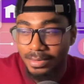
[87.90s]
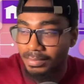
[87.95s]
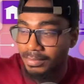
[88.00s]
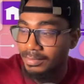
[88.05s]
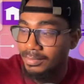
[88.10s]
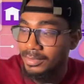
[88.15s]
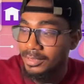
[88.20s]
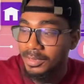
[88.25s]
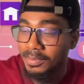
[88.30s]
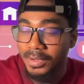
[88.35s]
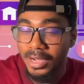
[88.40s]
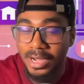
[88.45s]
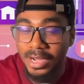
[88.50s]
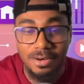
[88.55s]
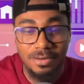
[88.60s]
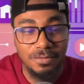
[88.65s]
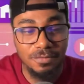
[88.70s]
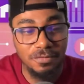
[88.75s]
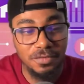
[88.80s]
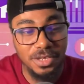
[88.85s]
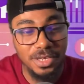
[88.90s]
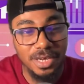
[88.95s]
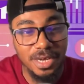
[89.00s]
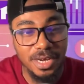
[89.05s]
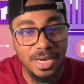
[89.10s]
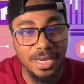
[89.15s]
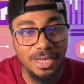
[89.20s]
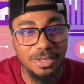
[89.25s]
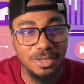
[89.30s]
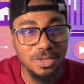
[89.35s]
Somehow
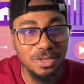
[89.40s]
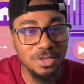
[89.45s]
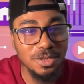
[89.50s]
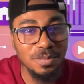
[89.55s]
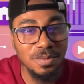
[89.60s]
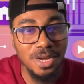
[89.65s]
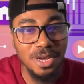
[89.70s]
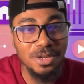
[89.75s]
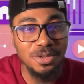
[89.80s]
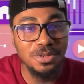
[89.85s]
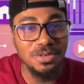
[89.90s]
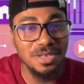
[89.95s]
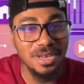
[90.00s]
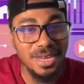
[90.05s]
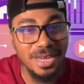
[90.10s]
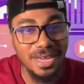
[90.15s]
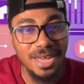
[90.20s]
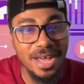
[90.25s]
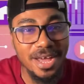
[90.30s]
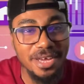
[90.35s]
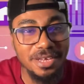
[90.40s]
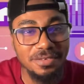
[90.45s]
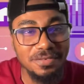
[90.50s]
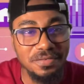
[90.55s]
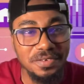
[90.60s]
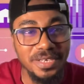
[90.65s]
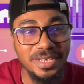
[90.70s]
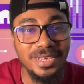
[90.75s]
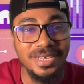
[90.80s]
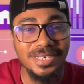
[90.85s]
VI just somehow looks like
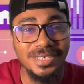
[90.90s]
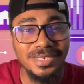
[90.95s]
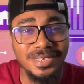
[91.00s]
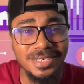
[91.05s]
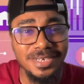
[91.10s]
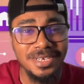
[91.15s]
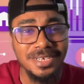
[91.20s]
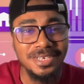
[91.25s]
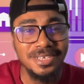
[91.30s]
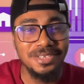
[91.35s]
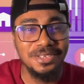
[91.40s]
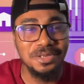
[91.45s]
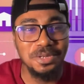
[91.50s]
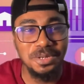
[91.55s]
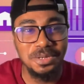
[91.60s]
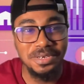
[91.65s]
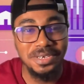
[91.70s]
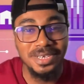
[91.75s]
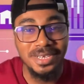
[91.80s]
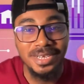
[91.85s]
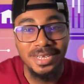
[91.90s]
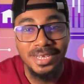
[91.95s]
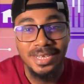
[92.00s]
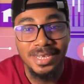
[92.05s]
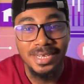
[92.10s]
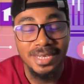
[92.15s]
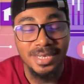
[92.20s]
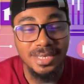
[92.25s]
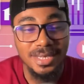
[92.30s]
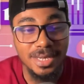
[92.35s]
IV. Sorry.
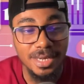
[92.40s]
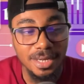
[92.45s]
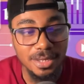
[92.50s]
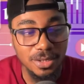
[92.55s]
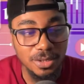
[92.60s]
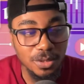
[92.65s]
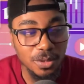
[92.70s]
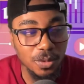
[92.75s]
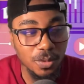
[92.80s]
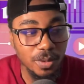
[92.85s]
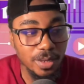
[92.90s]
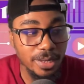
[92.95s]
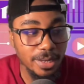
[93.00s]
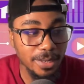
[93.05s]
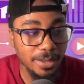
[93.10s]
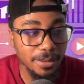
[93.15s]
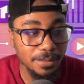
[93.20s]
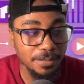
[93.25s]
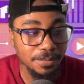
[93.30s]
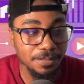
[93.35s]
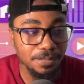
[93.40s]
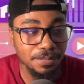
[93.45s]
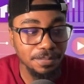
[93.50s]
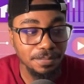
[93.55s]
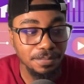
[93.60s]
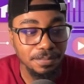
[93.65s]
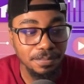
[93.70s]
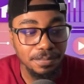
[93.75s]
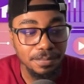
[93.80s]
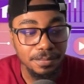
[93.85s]
Yeah, so
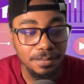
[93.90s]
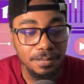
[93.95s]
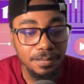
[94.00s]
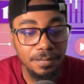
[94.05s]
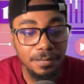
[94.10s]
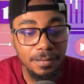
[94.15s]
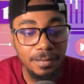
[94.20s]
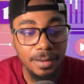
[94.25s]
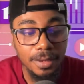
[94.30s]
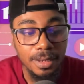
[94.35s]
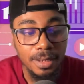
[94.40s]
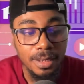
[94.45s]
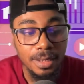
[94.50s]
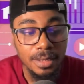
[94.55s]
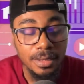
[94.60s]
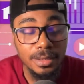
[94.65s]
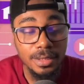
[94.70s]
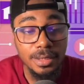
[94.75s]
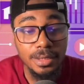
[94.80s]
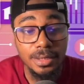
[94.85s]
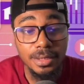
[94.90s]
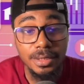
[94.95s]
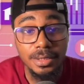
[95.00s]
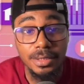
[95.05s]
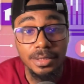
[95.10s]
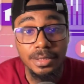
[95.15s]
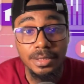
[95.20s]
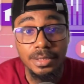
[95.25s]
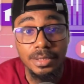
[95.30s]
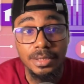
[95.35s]

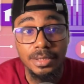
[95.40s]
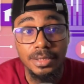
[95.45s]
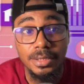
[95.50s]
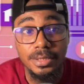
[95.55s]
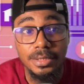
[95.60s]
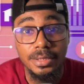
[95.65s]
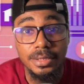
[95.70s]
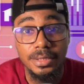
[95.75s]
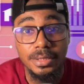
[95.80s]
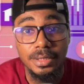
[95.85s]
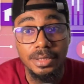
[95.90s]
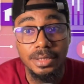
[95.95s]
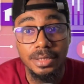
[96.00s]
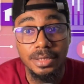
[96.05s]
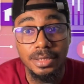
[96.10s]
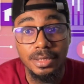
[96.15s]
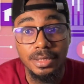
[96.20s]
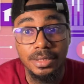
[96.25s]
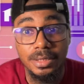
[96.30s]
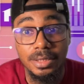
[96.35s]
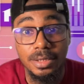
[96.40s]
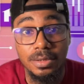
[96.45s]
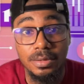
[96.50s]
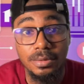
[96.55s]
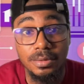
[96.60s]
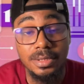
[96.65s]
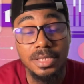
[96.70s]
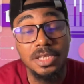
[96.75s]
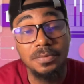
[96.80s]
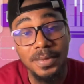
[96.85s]
the
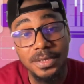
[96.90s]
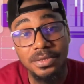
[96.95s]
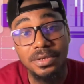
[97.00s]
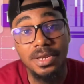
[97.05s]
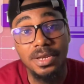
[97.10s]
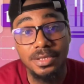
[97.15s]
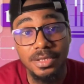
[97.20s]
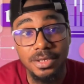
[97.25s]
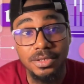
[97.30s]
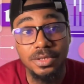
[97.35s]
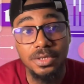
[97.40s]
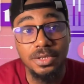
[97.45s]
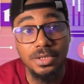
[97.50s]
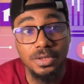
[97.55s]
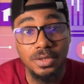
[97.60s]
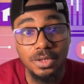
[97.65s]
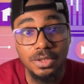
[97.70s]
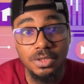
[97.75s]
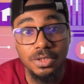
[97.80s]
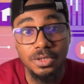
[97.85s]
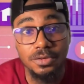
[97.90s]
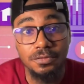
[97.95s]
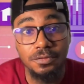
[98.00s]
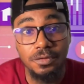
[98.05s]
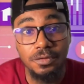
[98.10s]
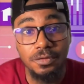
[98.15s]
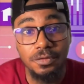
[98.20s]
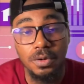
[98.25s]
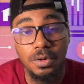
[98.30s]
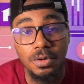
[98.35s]
this particular session is not just
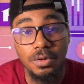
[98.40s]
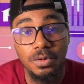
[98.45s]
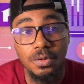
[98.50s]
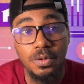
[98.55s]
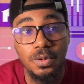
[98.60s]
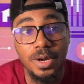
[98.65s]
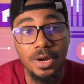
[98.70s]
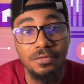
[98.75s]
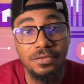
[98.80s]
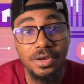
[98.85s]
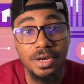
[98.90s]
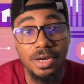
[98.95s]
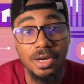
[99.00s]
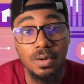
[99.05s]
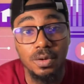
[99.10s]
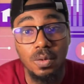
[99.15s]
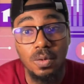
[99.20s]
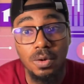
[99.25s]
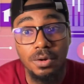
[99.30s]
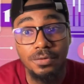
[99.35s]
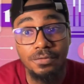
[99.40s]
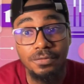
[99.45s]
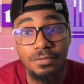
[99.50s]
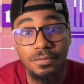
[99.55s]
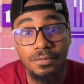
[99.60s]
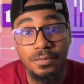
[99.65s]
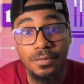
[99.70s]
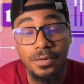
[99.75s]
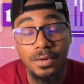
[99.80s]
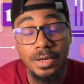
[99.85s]
for Nocode Africa cohort
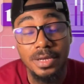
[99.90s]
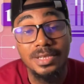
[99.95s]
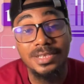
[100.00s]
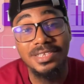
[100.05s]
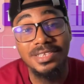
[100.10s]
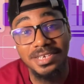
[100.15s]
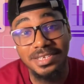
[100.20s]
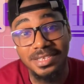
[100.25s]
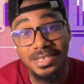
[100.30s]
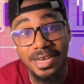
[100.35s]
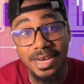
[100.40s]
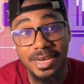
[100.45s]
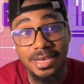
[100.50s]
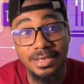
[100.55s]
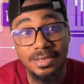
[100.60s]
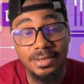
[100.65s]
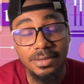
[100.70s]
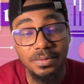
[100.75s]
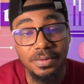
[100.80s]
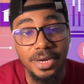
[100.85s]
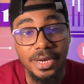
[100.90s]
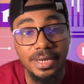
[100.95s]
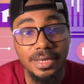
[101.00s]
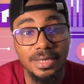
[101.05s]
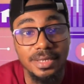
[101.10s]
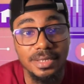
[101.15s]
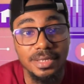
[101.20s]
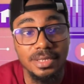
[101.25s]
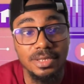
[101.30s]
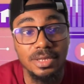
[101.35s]
6 guys, right?
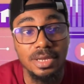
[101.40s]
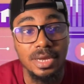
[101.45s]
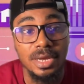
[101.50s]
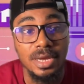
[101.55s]
This is